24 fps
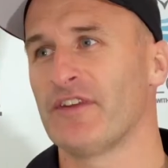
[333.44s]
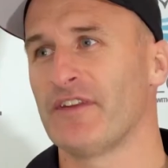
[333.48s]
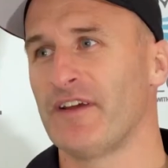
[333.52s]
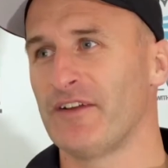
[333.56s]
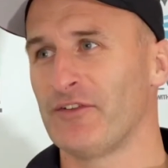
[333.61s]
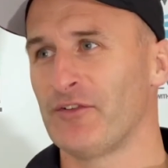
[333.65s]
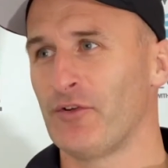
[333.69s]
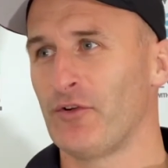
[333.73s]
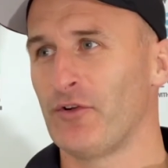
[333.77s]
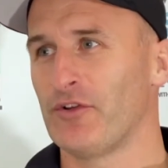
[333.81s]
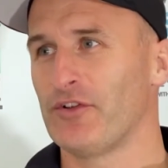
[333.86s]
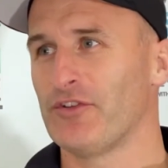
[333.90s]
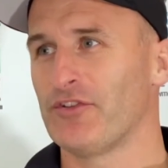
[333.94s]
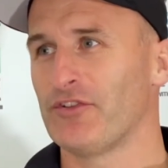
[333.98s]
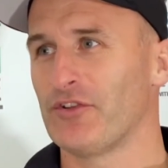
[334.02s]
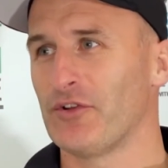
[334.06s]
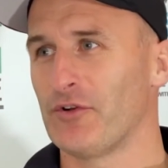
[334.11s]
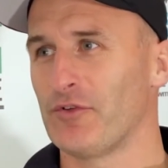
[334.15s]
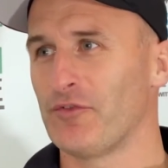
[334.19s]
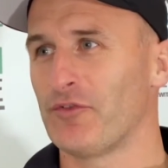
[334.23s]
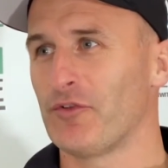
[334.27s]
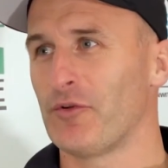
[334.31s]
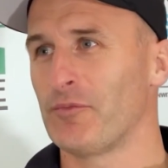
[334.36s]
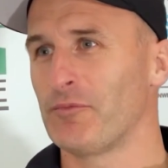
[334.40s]
that noise. You
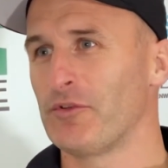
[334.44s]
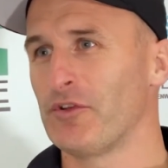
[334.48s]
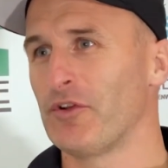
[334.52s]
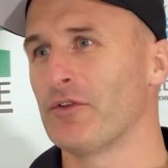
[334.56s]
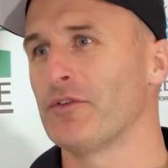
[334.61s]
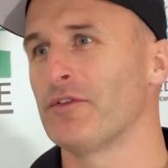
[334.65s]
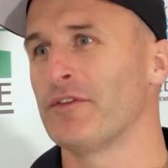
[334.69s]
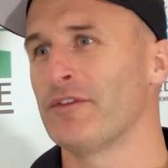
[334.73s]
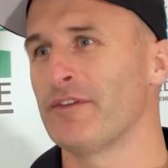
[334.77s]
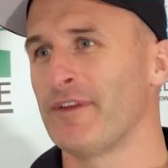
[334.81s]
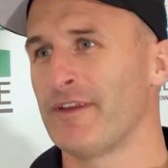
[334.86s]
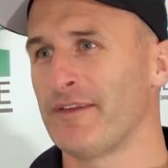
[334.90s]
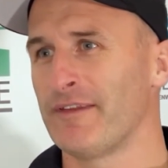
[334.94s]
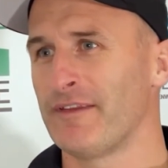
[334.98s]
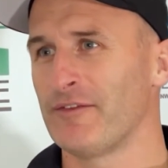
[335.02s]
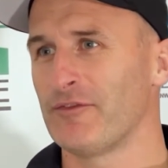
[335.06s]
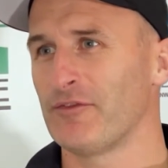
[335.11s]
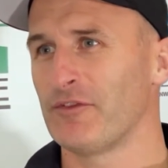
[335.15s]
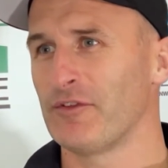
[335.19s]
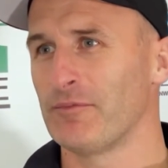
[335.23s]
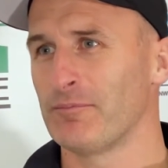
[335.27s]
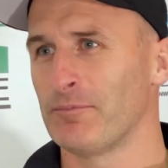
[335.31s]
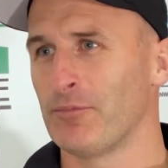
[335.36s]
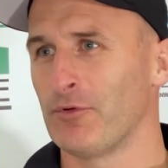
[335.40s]
know, from you know the,
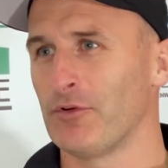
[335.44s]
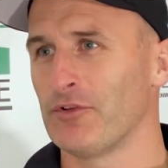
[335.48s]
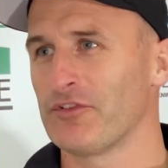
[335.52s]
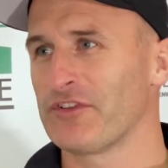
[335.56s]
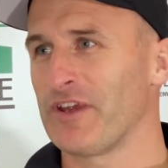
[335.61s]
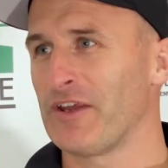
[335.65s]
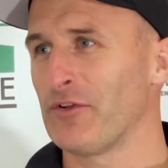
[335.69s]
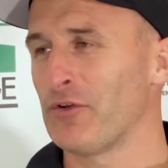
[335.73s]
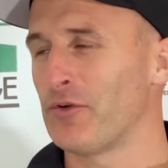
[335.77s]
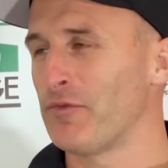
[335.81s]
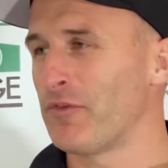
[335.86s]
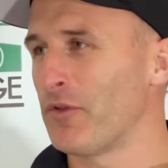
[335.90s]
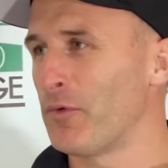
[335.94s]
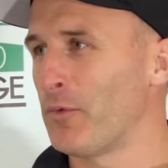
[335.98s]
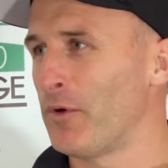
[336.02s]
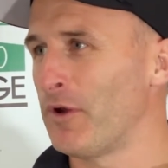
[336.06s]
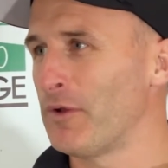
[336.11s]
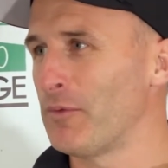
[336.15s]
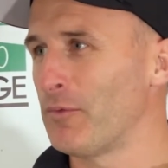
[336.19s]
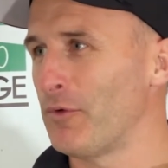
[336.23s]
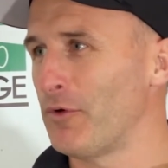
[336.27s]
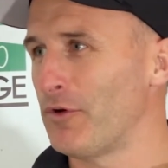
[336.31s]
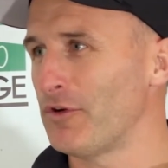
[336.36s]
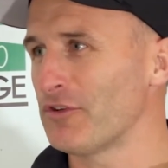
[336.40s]
the, boys getting over the
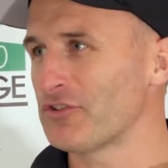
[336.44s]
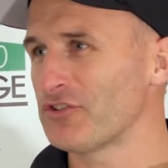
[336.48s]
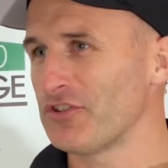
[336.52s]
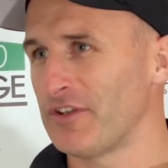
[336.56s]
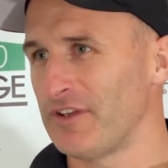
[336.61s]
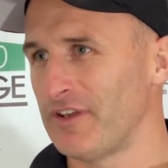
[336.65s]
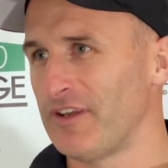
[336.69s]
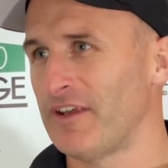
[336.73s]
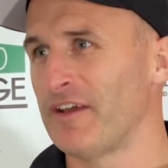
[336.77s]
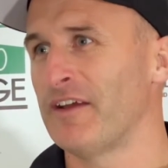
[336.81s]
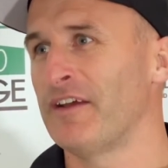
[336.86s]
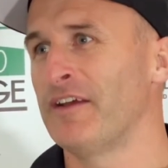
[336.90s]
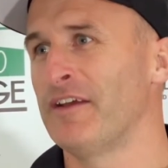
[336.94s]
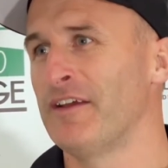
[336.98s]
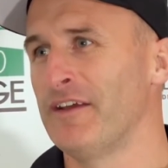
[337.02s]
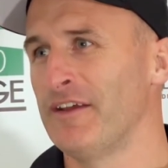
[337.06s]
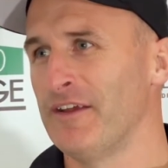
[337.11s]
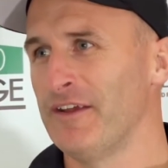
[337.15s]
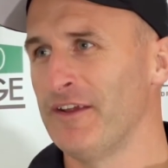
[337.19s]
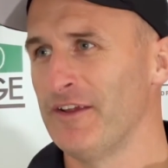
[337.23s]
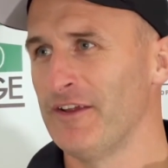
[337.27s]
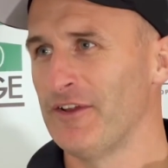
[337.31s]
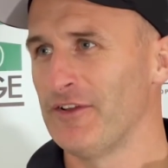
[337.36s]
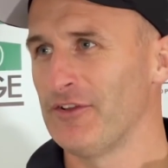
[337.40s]
whitewash and. Uh,
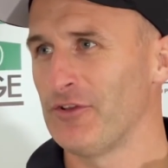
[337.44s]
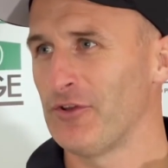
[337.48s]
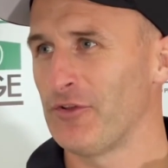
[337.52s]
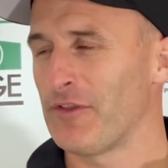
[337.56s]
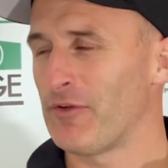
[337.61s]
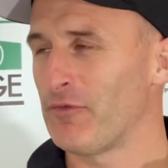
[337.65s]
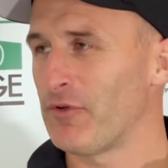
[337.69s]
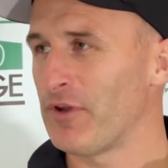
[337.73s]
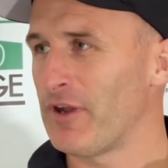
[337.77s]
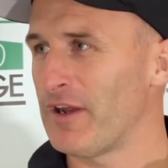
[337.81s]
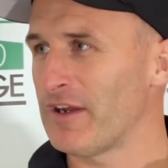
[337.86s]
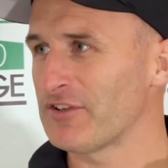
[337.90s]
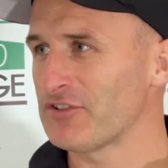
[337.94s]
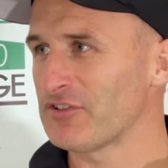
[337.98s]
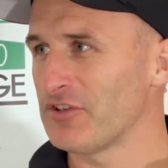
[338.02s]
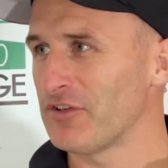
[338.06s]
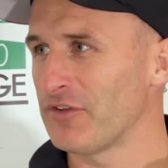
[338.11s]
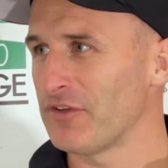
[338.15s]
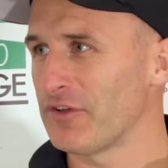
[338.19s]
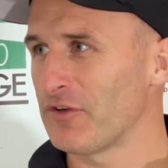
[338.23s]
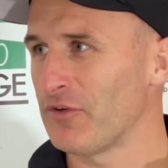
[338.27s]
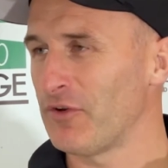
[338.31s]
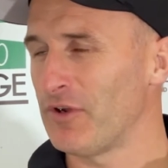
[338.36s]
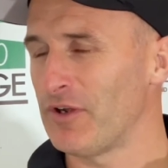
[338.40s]
you know, the reaction
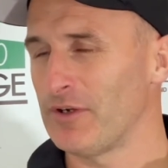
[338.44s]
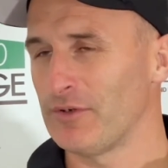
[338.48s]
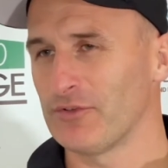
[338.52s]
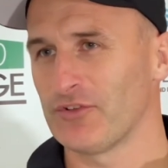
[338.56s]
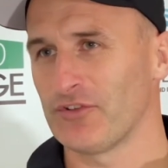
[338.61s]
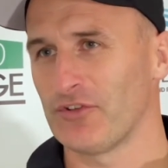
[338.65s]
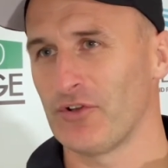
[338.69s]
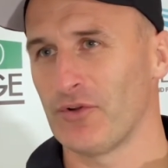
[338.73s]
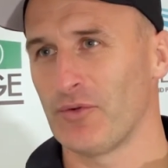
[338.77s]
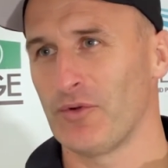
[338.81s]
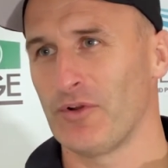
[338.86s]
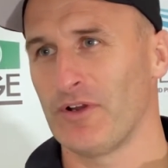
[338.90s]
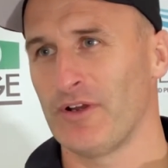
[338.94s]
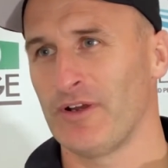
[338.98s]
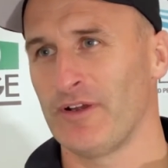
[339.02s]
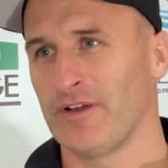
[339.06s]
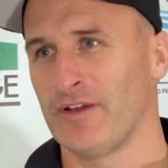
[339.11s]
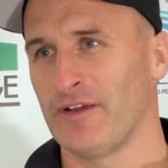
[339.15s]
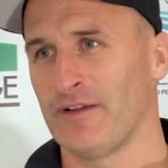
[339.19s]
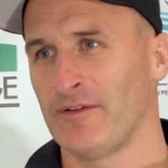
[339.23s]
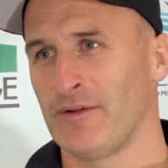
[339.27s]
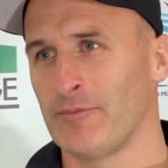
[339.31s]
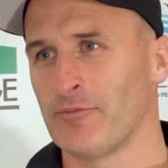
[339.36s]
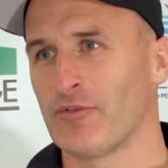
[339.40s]
of the crowd. So
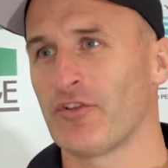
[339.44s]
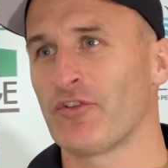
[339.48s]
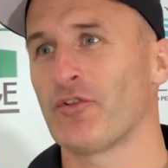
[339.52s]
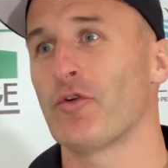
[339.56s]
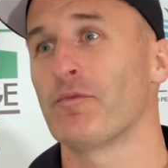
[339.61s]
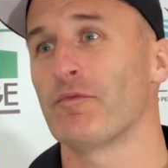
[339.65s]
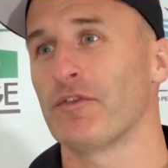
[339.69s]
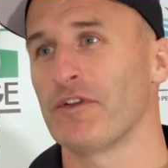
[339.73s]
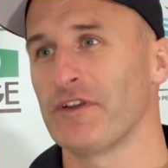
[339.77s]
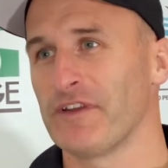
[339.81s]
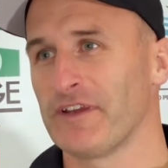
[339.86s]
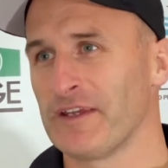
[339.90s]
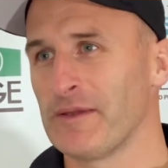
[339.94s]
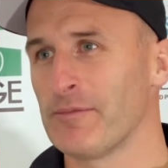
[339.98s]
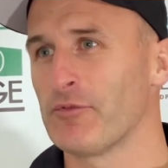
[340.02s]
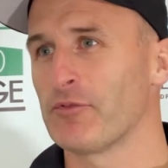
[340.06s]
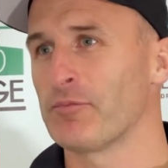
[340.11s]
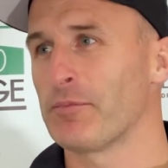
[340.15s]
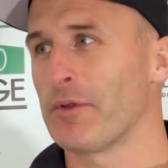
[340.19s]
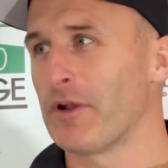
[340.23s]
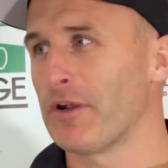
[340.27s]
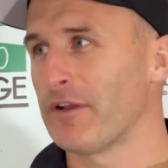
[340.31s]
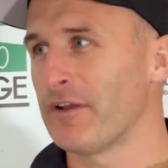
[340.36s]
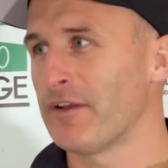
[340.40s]
uh, I'm just hopefully it keeps
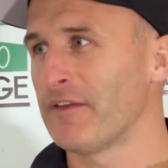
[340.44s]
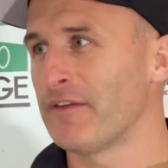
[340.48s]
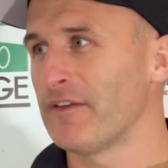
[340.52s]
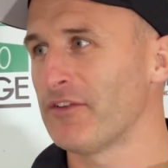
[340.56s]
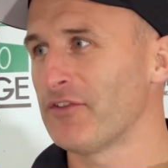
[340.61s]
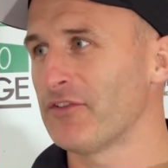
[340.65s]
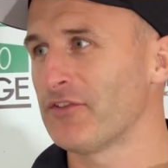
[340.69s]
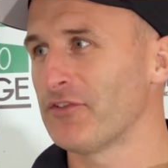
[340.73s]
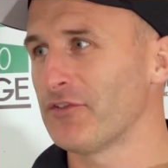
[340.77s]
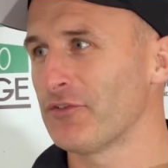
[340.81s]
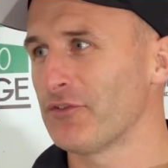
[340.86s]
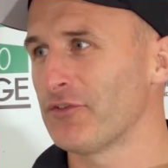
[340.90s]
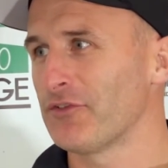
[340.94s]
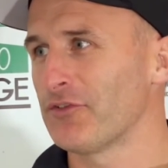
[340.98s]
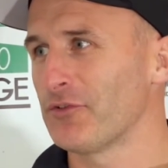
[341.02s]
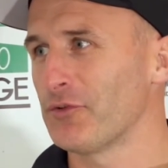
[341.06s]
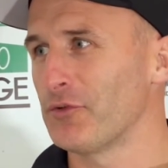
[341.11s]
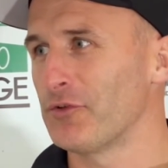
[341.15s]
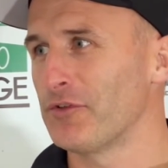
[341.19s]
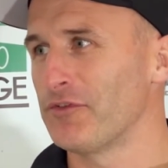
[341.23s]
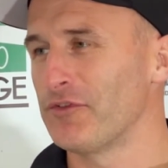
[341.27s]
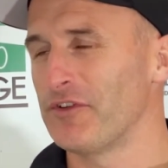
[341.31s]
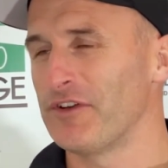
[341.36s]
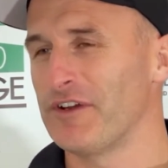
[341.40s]
building this
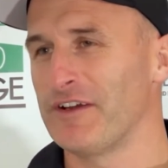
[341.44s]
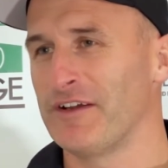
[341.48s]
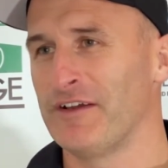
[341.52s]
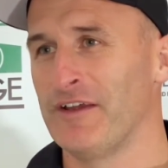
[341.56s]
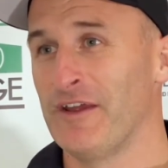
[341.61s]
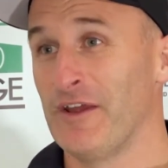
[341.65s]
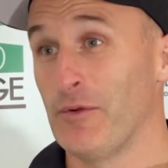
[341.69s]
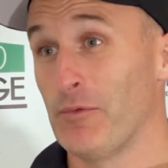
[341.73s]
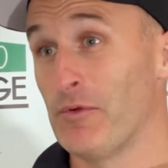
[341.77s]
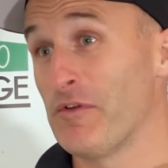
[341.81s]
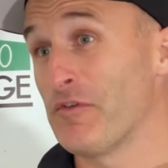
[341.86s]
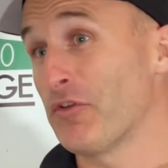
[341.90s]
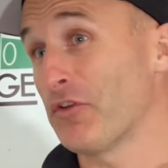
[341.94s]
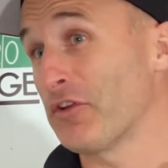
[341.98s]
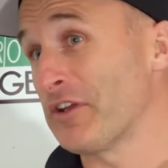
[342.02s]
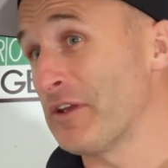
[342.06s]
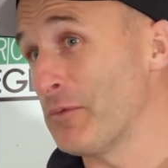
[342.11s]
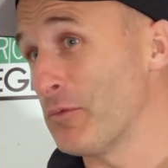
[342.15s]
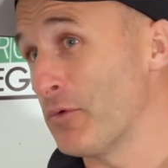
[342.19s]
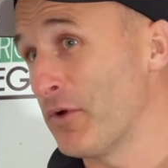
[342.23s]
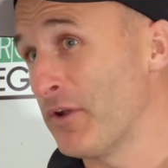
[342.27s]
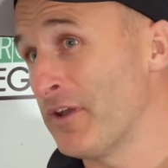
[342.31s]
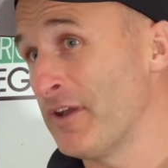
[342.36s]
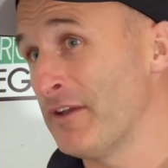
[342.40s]
sort of. Uh, we've got to
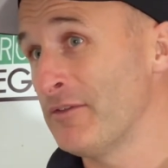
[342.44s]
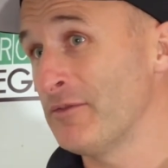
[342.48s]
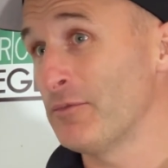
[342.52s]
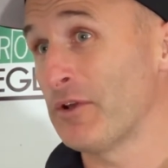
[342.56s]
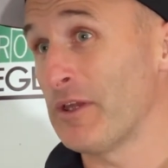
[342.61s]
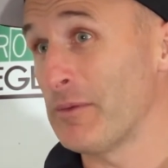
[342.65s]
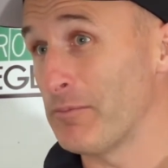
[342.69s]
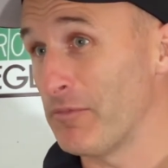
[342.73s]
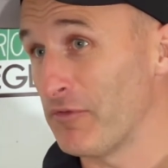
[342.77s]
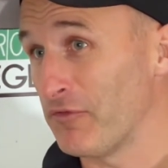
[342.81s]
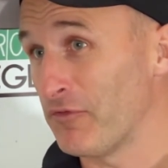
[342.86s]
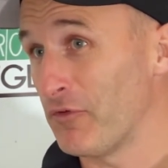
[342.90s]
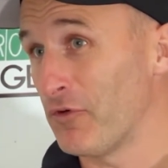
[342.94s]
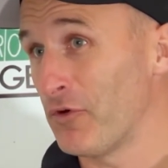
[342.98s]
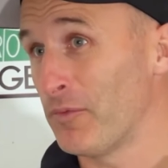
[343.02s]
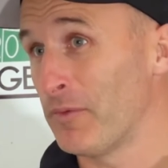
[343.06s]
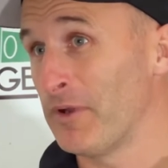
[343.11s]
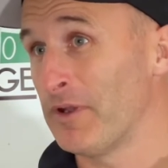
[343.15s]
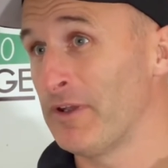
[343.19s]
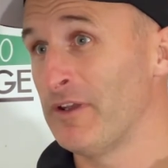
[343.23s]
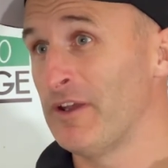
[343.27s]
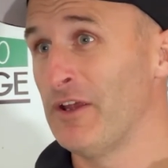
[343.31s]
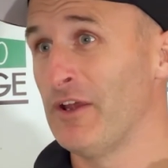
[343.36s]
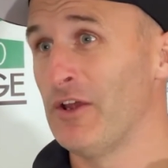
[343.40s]
keep winning, keep
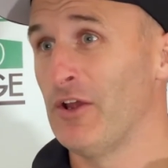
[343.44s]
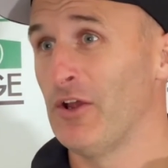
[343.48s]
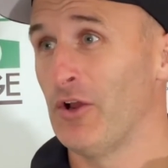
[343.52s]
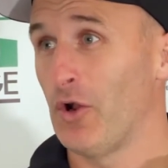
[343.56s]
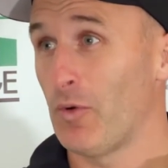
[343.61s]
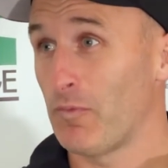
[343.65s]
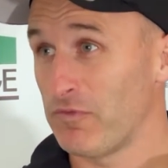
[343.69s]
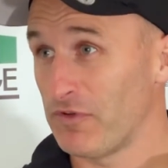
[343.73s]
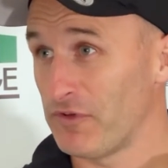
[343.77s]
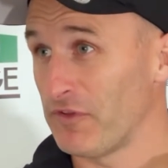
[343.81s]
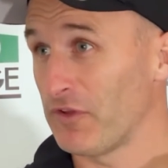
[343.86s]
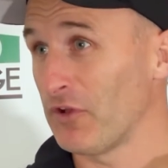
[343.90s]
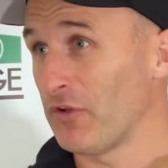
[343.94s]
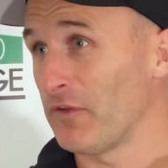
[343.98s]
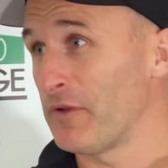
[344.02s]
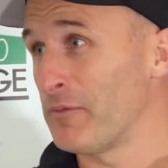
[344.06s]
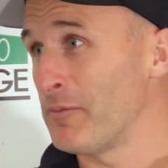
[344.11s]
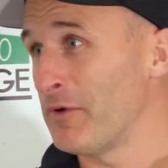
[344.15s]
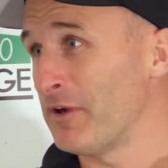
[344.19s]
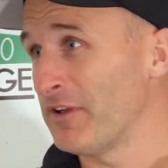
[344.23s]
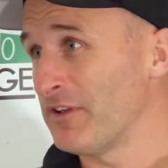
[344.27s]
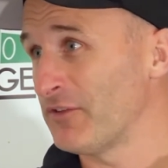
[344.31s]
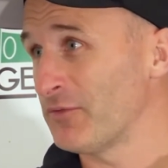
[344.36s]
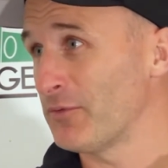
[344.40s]
performing. Yeah, yeah. Hopefully they got their
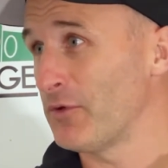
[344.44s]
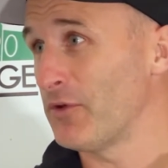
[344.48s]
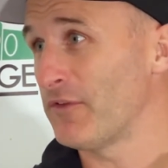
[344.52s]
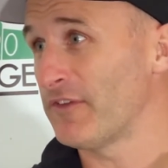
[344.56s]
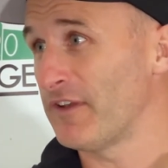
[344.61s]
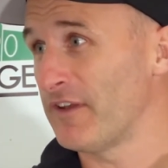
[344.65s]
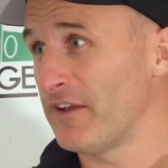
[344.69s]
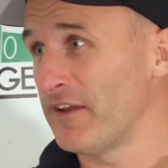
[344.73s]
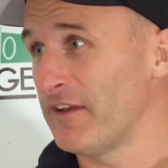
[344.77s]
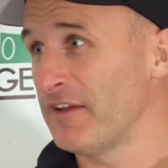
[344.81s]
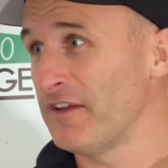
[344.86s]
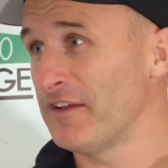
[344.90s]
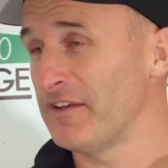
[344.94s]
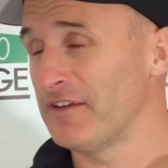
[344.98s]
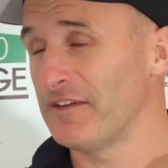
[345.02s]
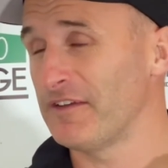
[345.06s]
money's worth today,